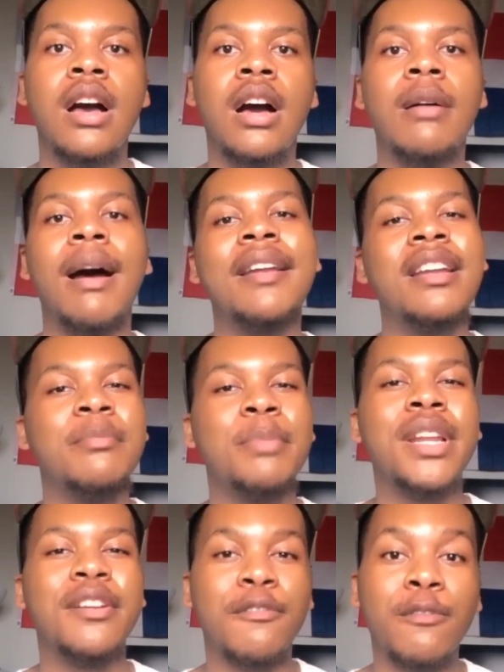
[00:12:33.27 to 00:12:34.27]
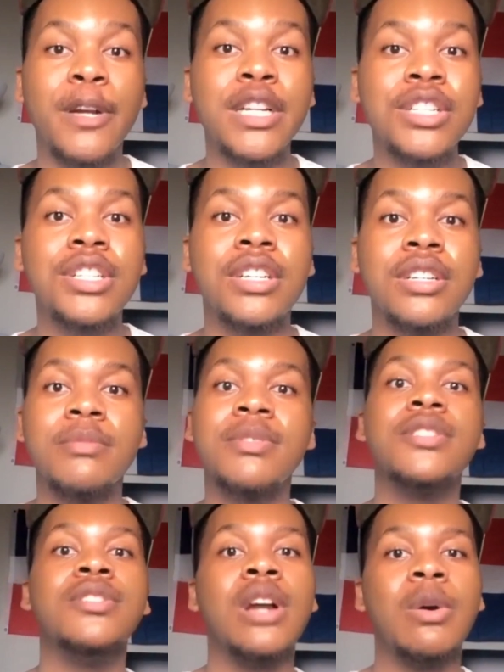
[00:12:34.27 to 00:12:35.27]
I done been in
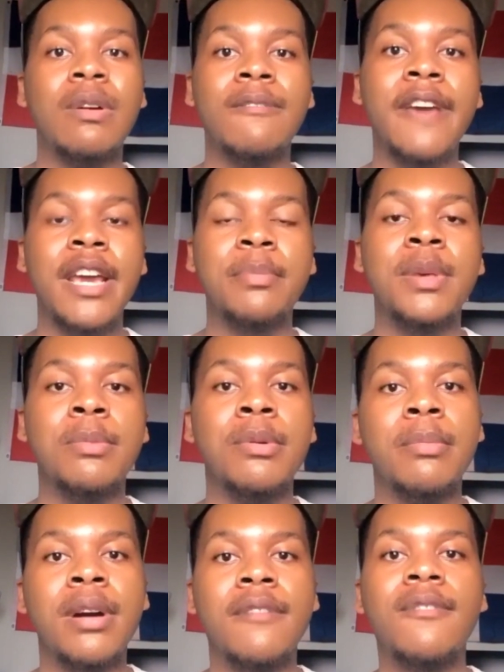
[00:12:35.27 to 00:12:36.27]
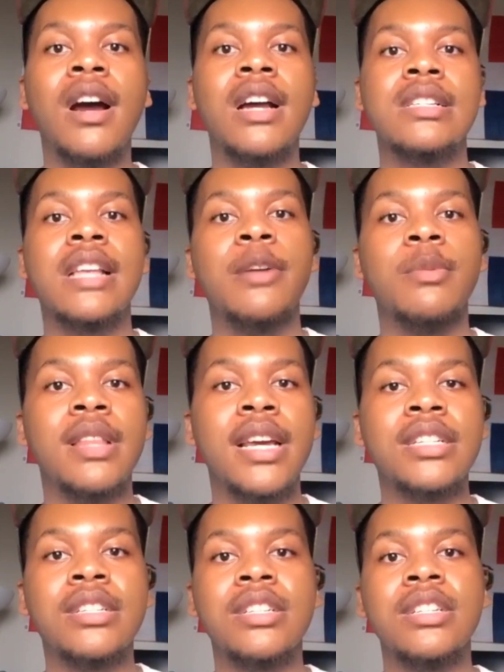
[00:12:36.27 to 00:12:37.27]
friendships, you know, with fake people, but as far as like
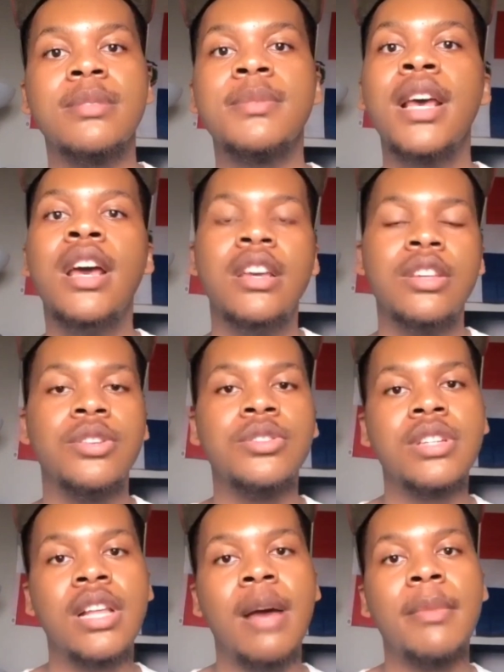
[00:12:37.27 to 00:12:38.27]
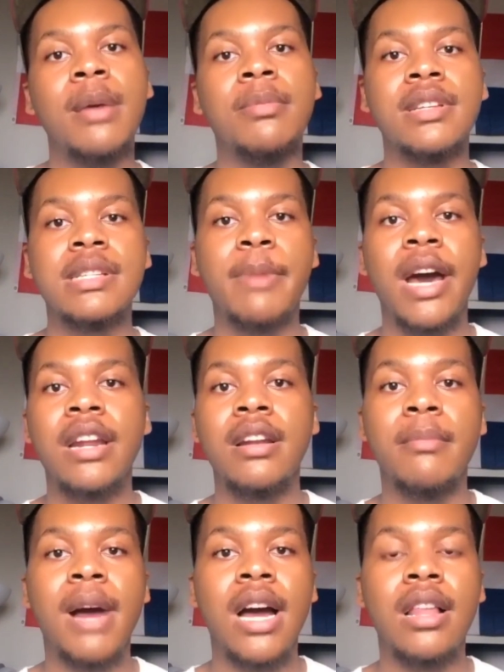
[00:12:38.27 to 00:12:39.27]
relationships, usually I'm able to spot it
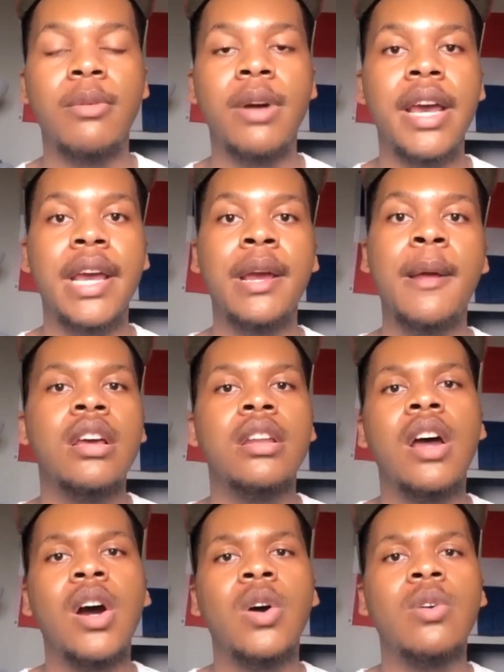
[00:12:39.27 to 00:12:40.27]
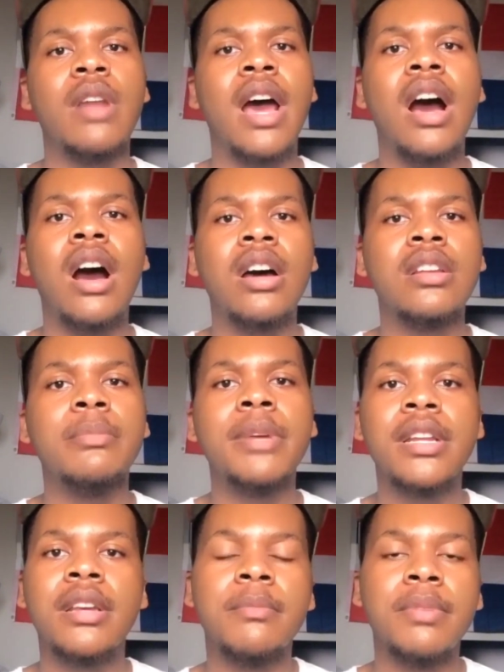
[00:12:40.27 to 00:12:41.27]
a mile away. No, not all
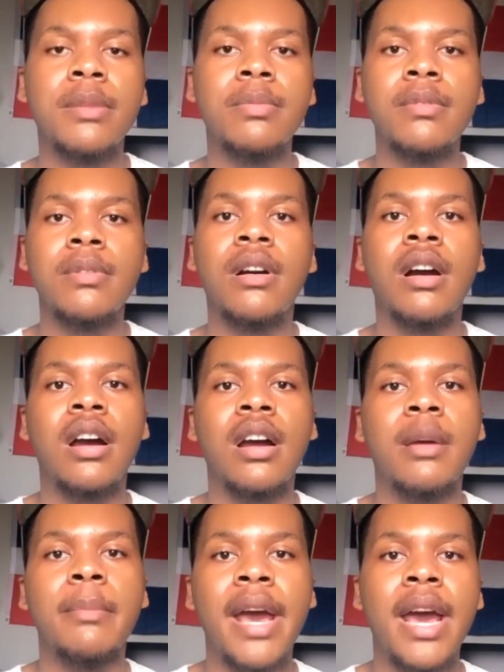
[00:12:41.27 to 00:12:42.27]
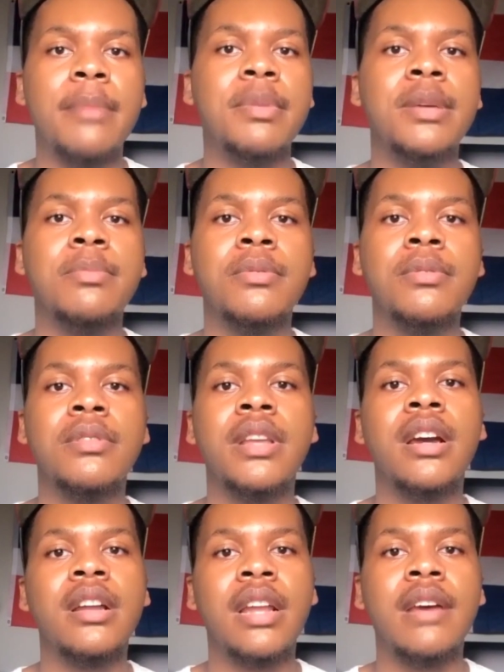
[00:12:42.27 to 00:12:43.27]
Dominican people are bad people.
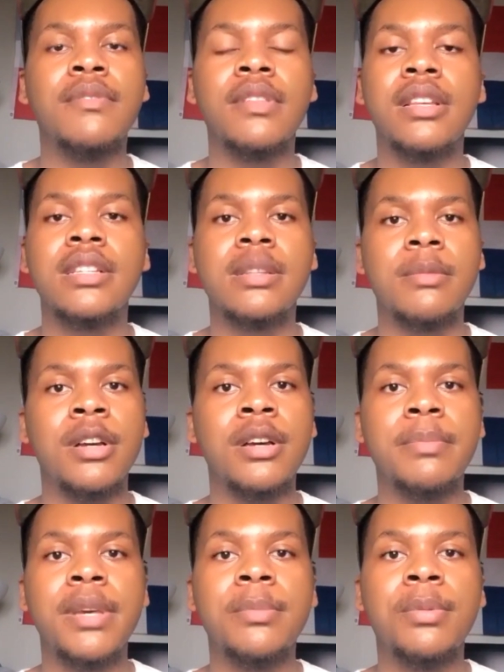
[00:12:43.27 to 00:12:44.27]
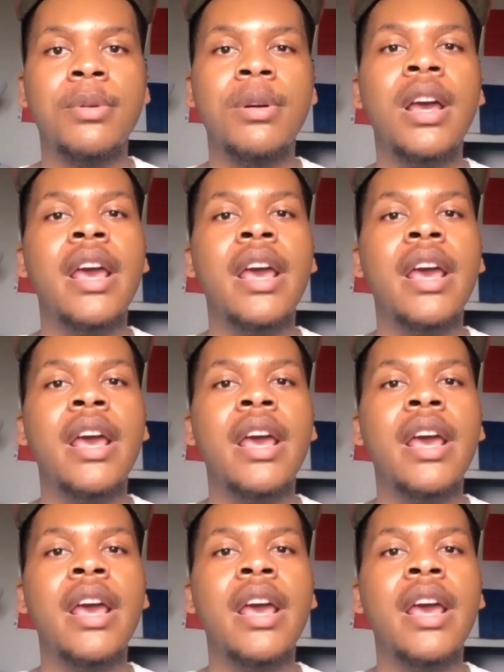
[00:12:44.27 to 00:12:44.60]
There are definitely some good people.